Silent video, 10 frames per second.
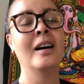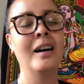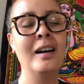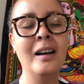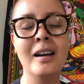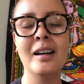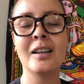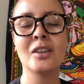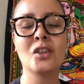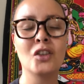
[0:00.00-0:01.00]
ah,
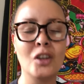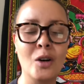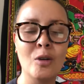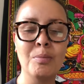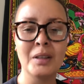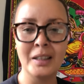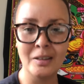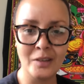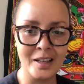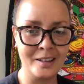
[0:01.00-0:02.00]
so
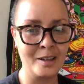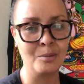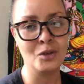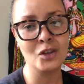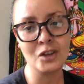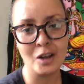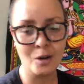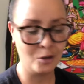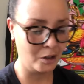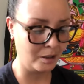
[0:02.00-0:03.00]
believing, and I'm
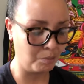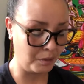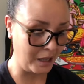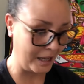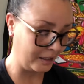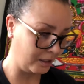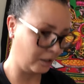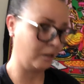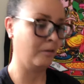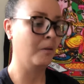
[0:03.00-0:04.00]
so just blessed
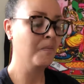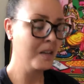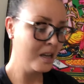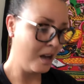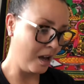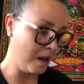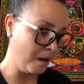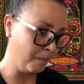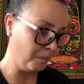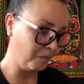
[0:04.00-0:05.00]
to,
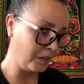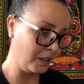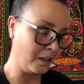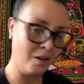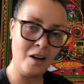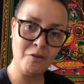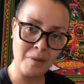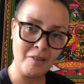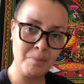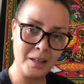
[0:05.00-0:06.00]
um, you know, I've,
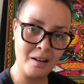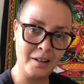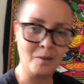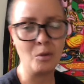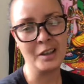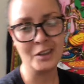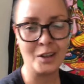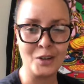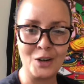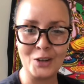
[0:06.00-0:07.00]
I've been on it. Well, you
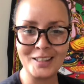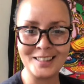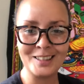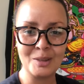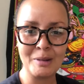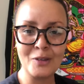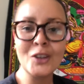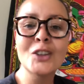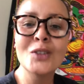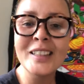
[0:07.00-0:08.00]
don't know because this is my
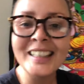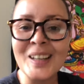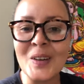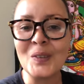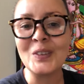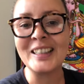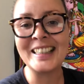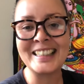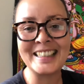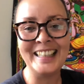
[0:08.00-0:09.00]
first video for
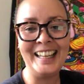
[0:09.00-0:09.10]
this,